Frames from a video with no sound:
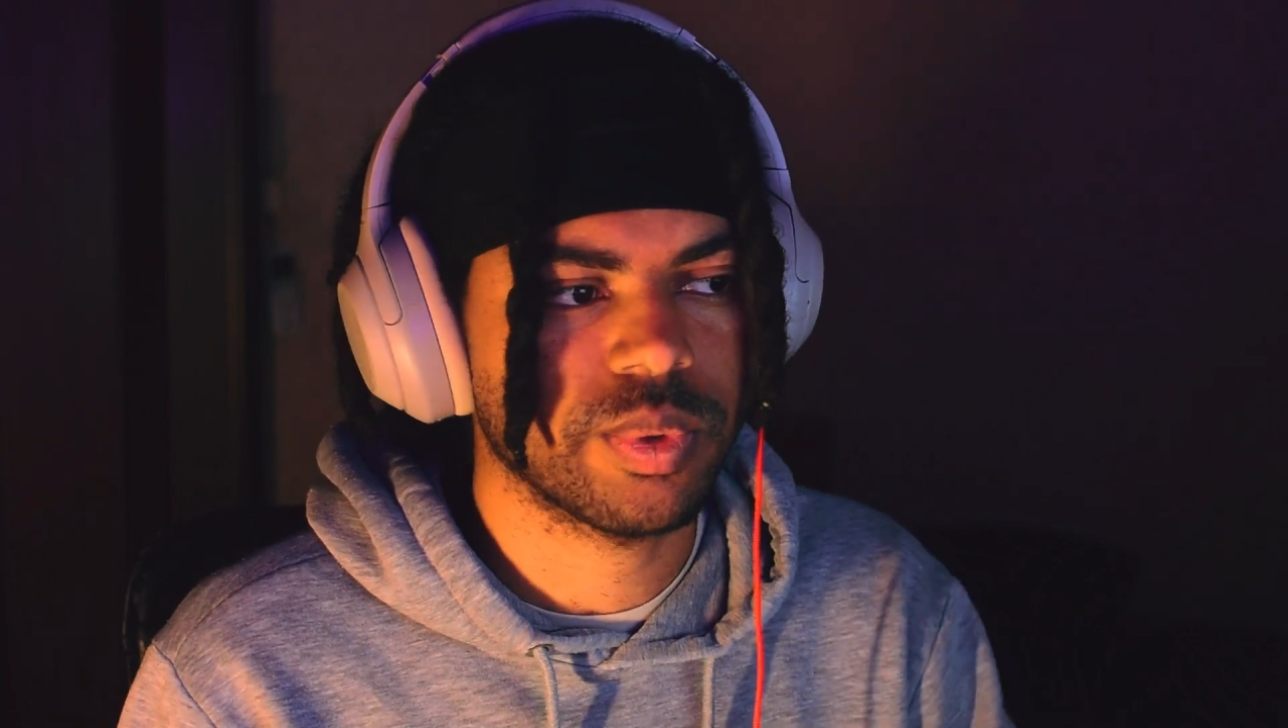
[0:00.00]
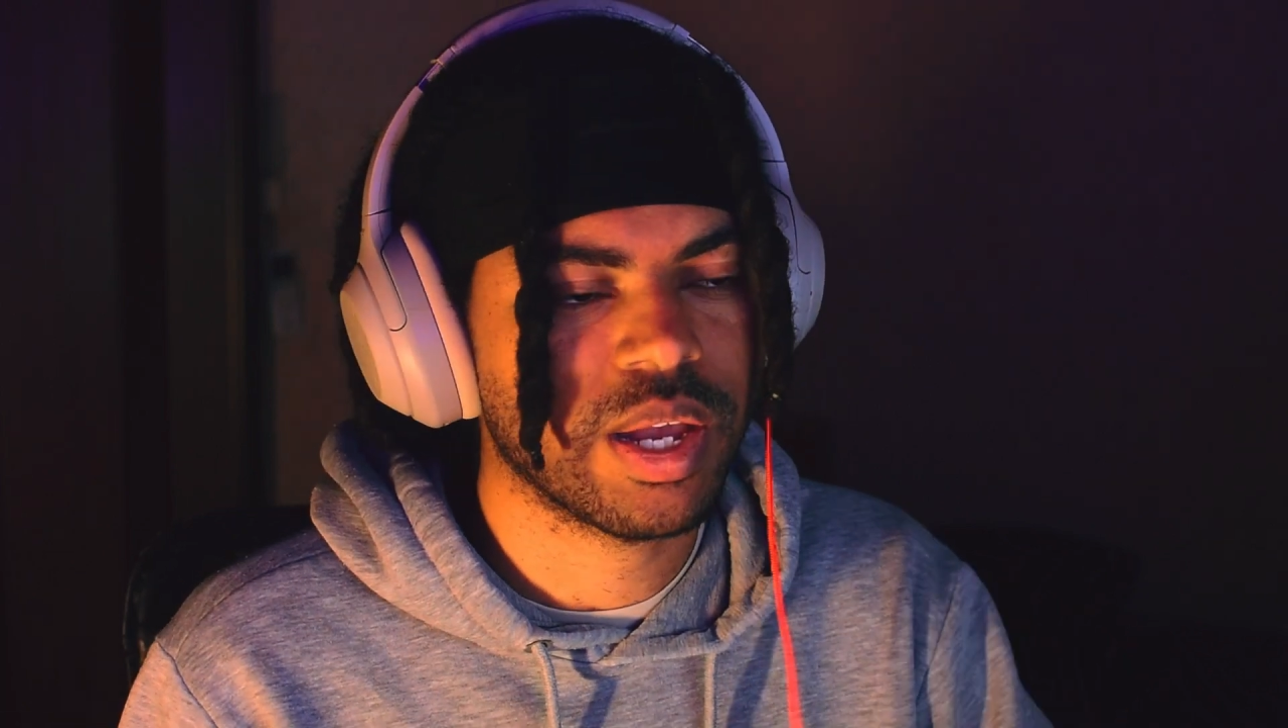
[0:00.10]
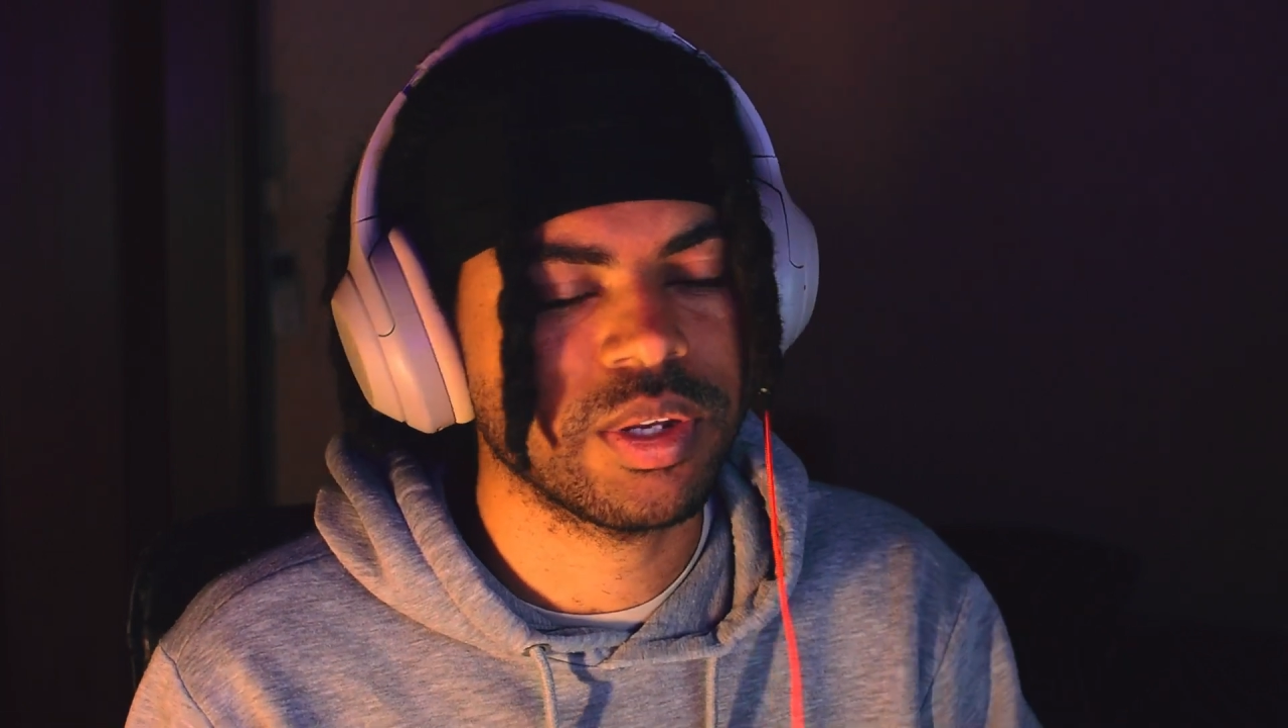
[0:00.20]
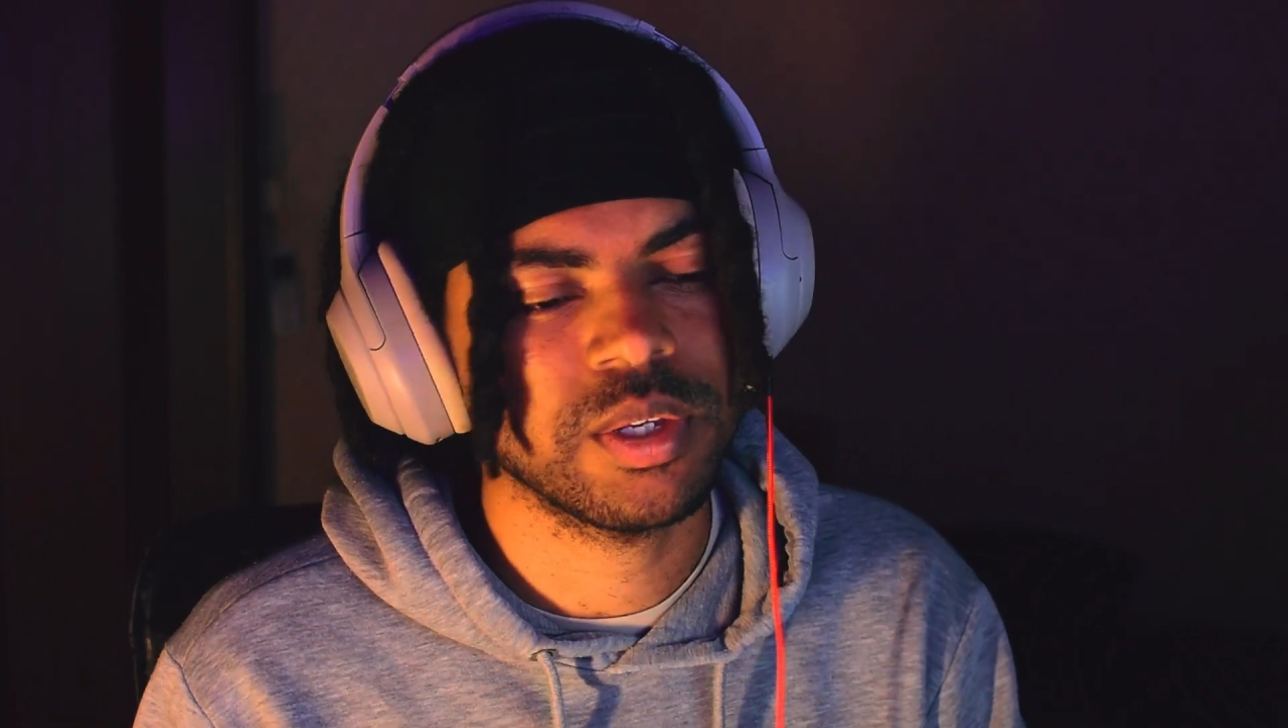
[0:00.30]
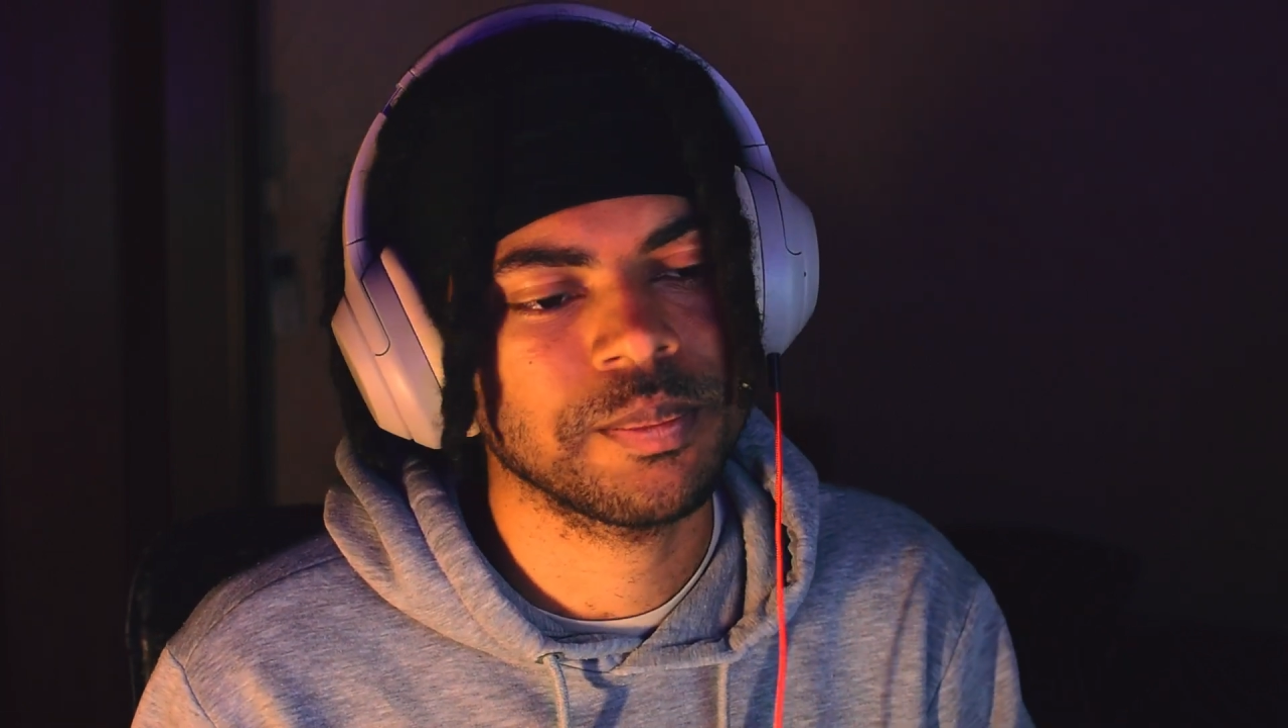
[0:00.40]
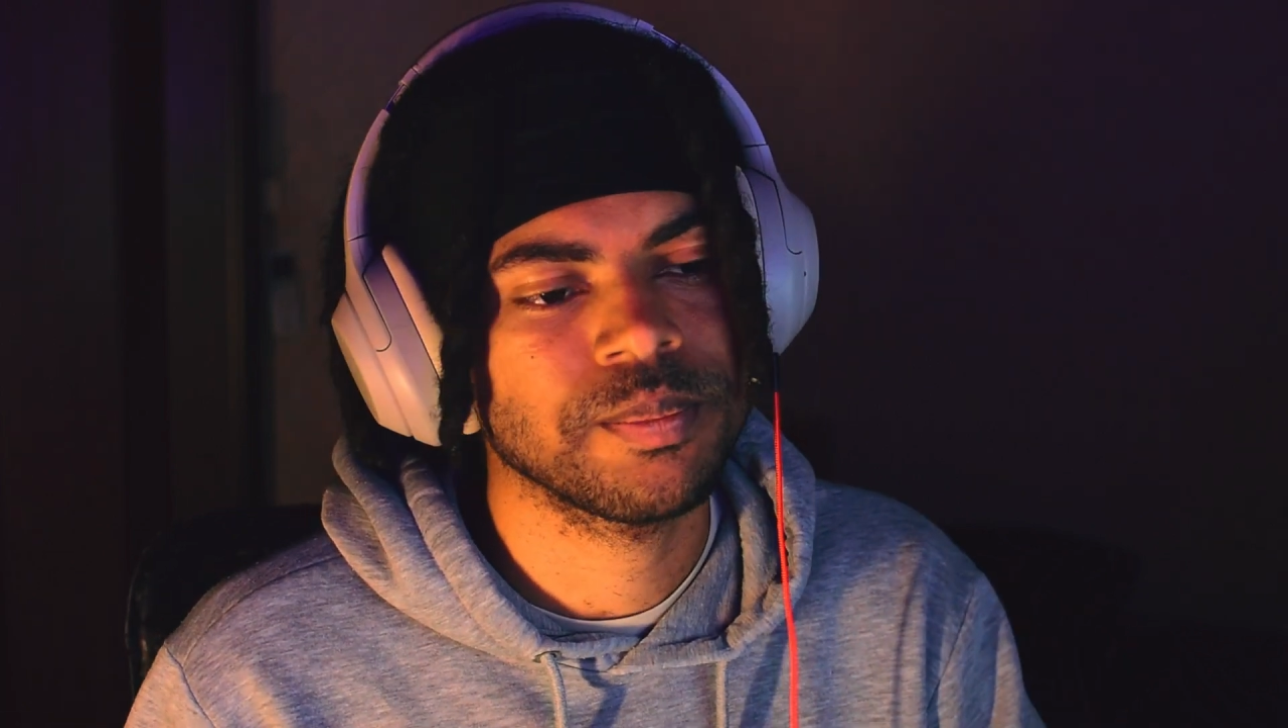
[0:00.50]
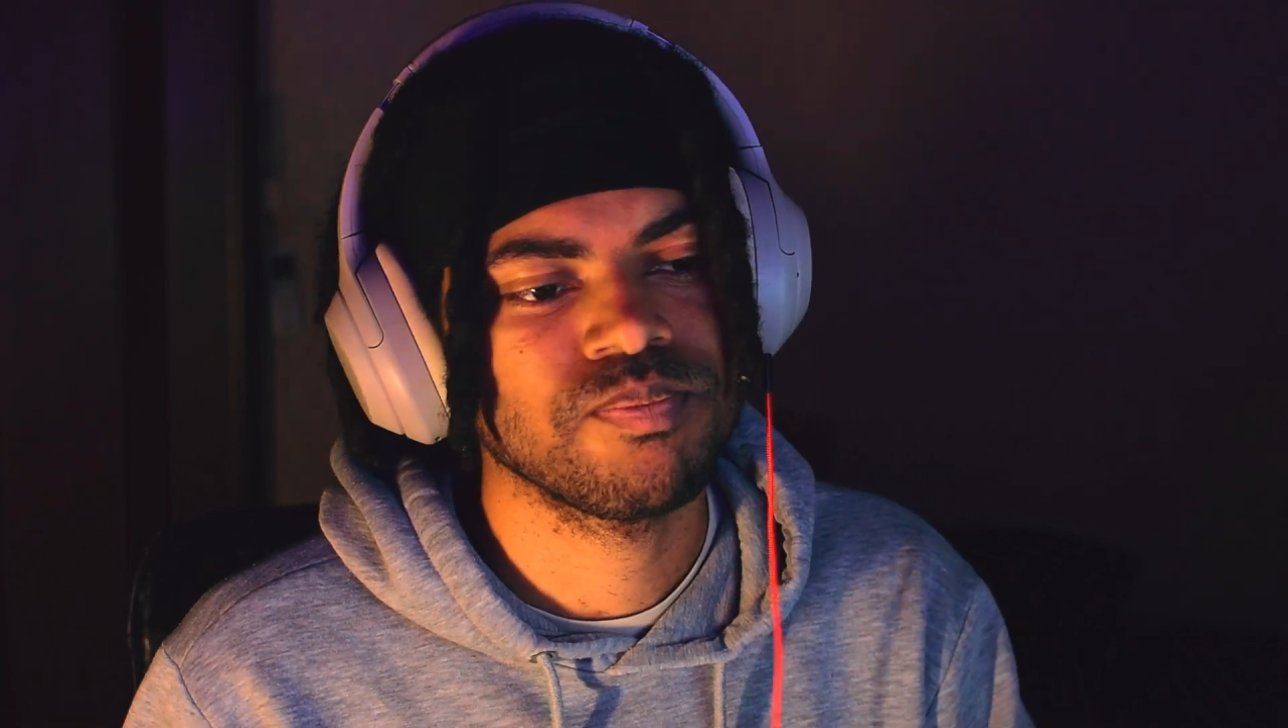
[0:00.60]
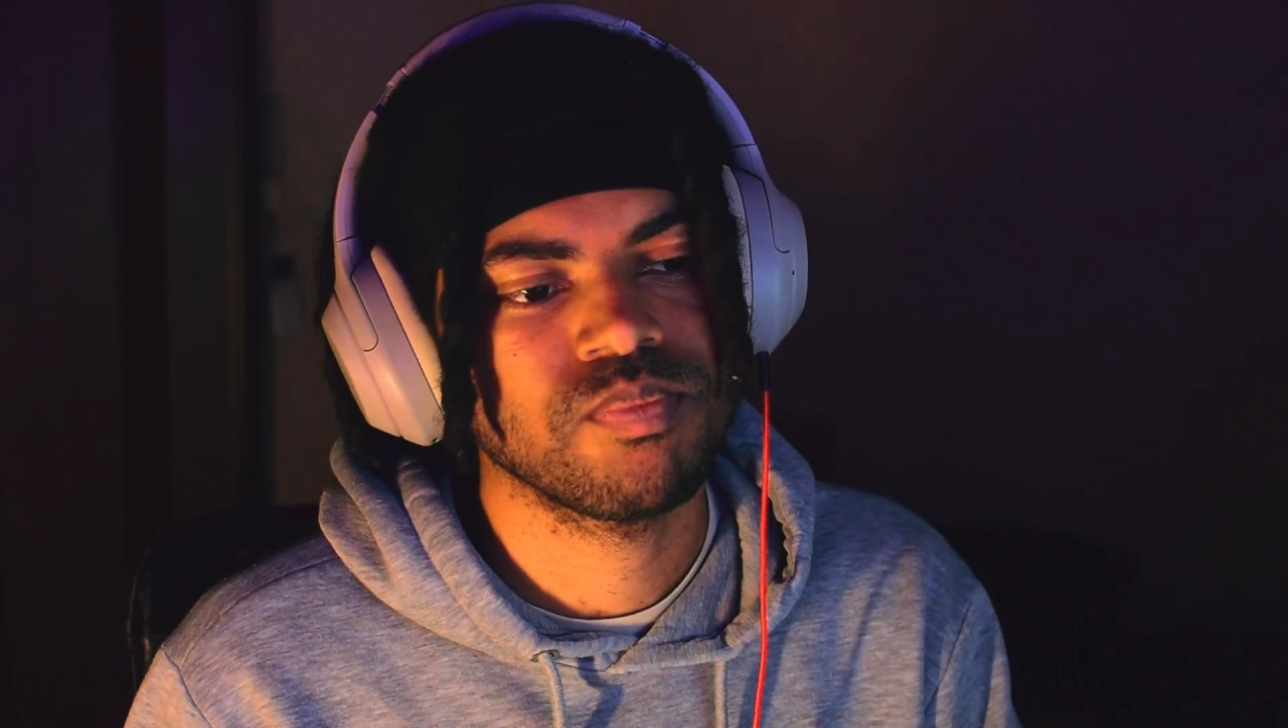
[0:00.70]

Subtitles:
throughout it.